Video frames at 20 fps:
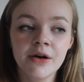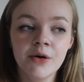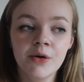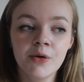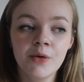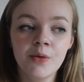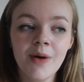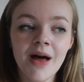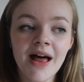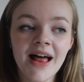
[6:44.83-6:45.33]

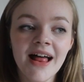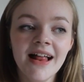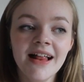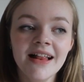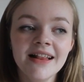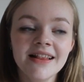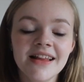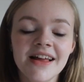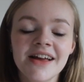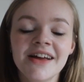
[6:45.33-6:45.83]

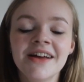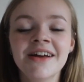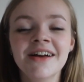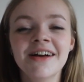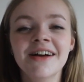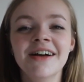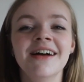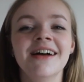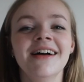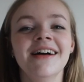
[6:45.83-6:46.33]
Well,
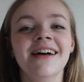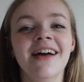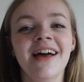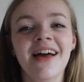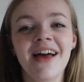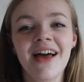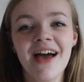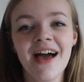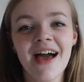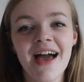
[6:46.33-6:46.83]

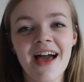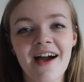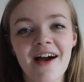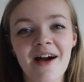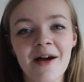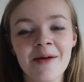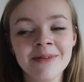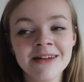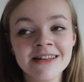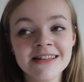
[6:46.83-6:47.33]

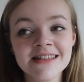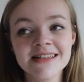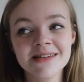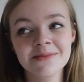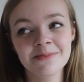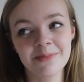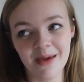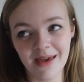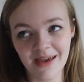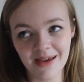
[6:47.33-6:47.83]
I must
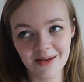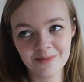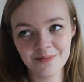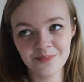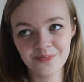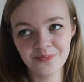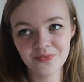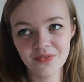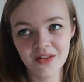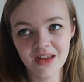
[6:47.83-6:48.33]
admit,
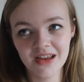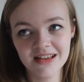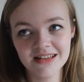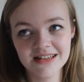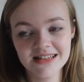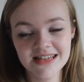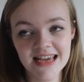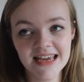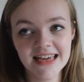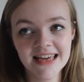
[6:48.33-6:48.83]

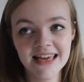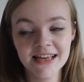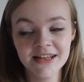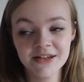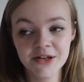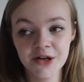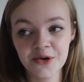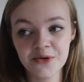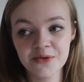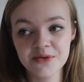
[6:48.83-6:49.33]
taking
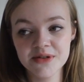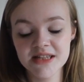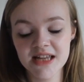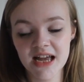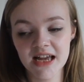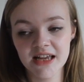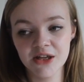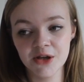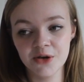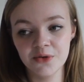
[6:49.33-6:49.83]
notes
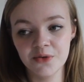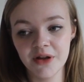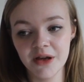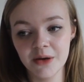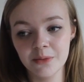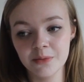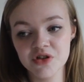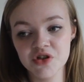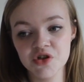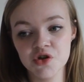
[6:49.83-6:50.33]
at uni
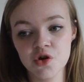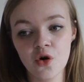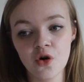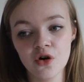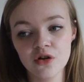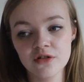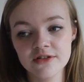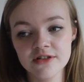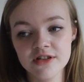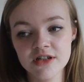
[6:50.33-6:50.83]
was
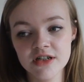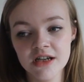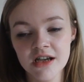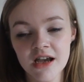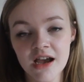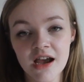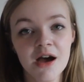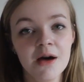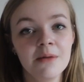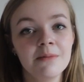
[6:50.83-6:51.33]
not
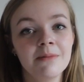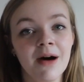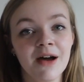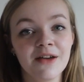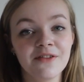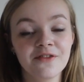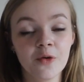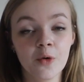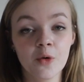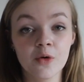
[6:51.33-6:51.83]
my
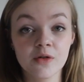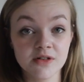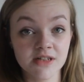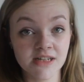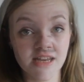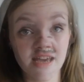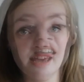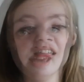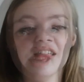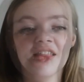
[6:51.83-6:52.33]

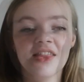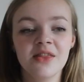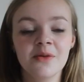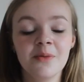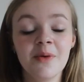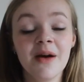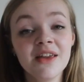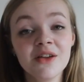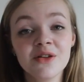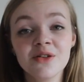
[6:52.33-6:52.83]
forte. The
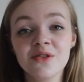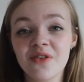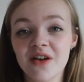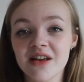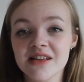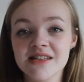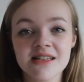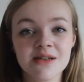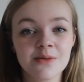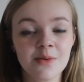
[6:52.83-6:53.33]
way
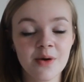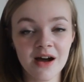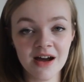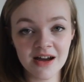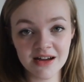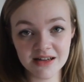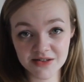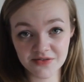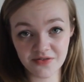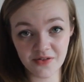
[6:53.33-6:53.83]
university
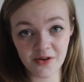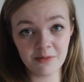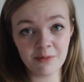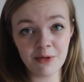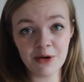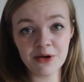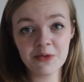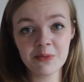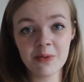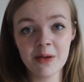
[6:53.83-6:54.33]
works for
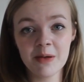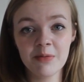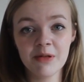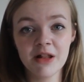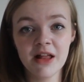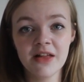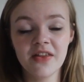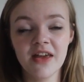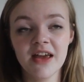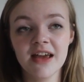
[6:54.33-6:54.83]
most people,
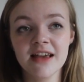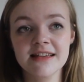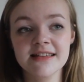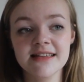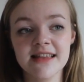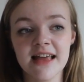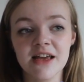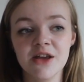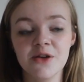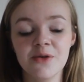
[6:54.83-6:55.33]
I think, is
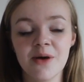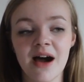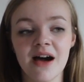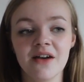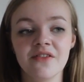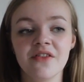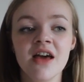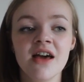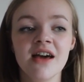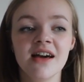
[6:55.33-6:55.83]
that you
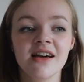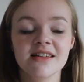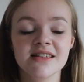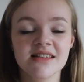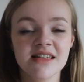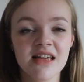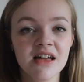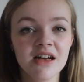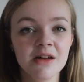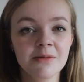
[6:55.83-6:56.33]
have a
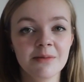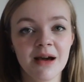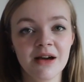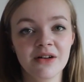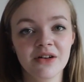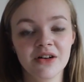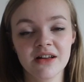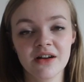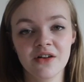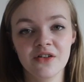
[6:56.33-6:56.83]
certain
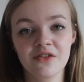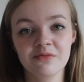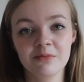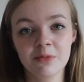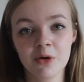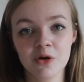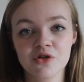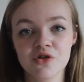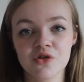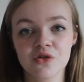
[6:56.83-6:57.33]
amount of
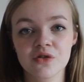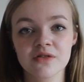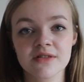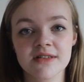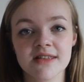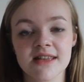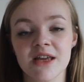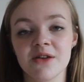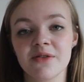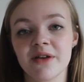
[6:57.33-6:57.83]

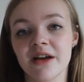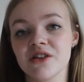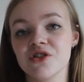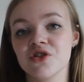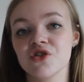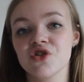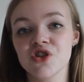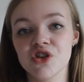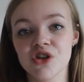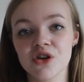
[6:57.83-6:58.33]
modules that you get
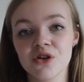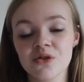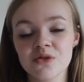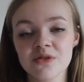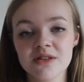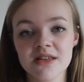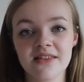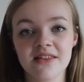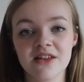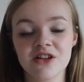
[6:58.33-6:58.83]
to
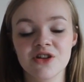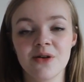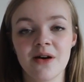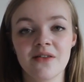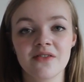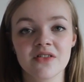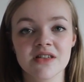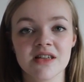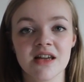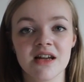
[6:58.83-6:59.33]
choose, and then you
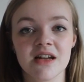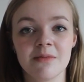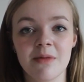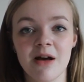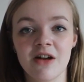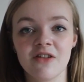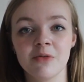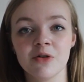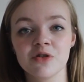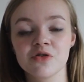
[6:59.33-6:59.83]
have a certain
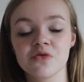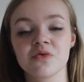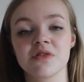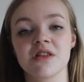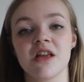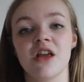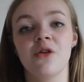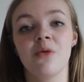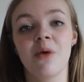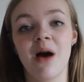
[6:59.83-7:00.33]
amount of modules
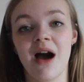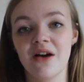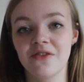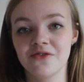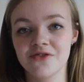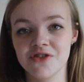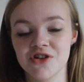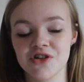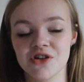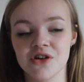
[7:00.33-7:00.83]
that you have
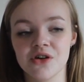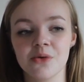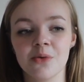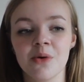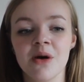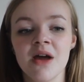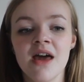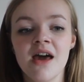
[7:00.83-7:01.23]
to do.